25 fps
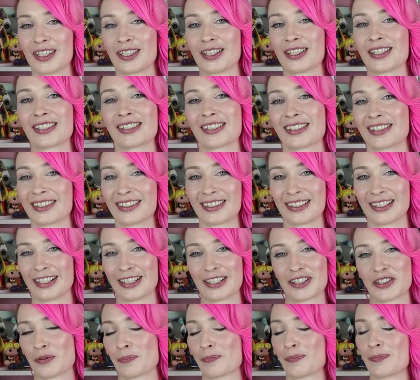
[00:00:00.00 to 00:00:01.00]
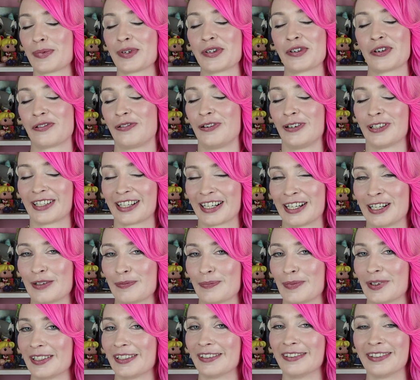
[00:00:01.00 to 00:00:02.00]
It's, it's a beautiful
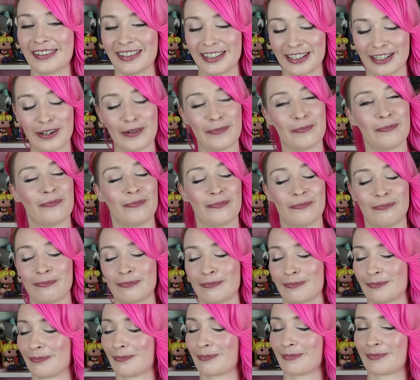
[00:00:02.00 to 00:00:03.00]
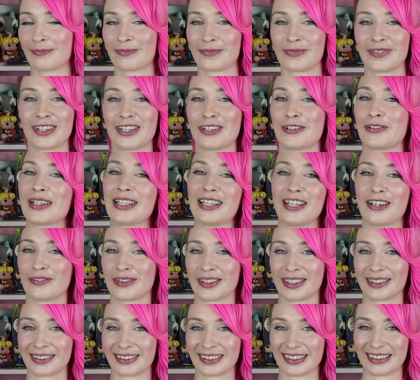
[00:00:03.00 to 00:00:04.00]
combo. I'm, oh, I
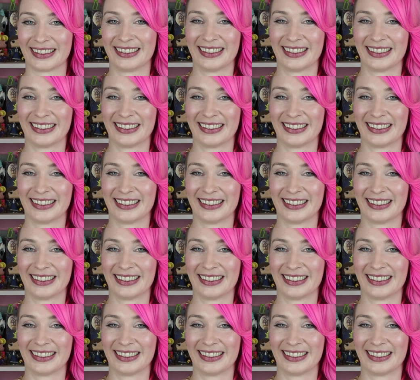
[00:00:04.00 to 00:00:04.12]
love it.